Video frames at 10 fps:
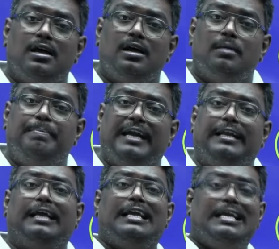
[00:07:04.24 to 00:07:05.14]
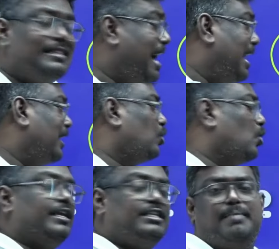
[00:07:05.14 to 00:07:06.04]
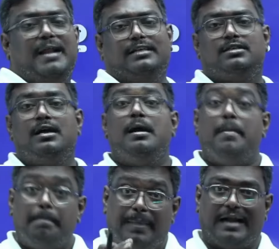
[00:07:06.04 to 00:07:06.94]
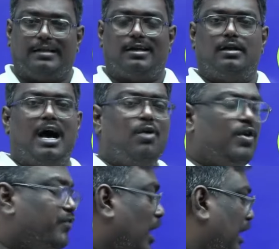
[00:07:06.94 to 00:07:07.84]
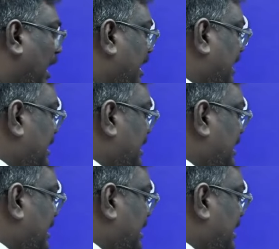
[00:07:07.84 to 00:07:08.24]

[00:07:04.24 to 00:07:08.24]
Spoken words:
BTech in the electronics branch. But now if you are writing